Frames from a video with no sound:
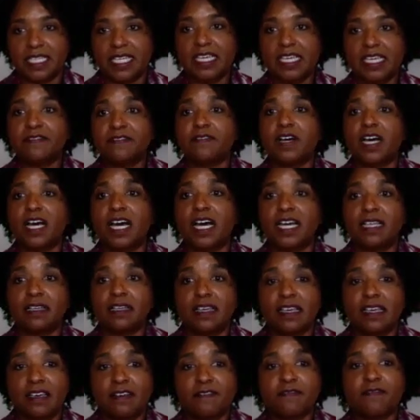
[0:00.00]
if
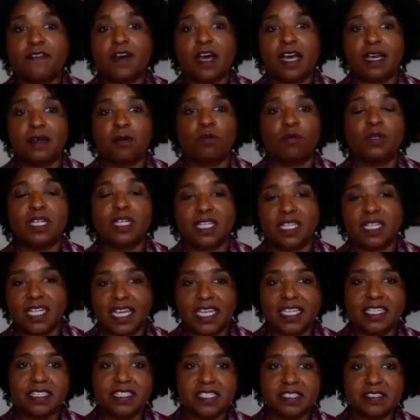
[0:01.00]
I would
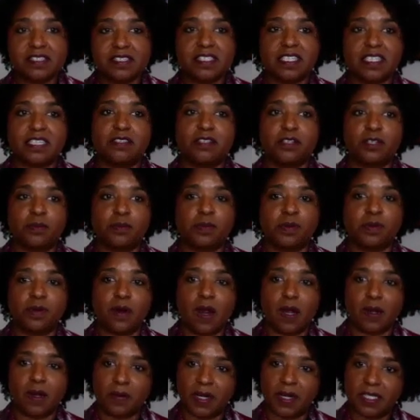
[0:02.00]
like to see their
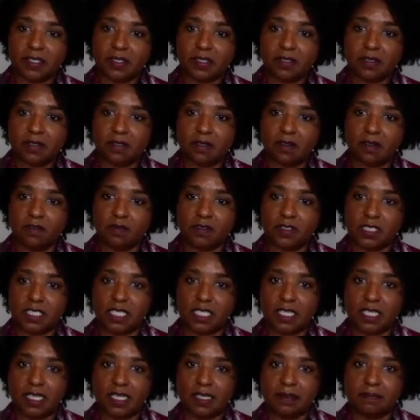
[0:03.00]
progress over
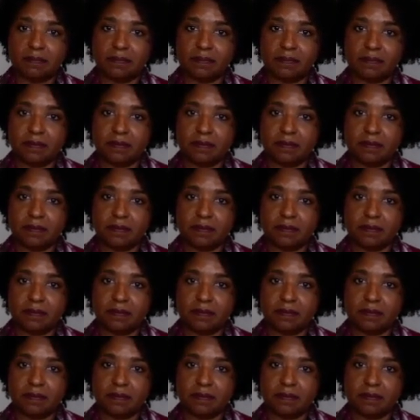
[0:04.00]
time.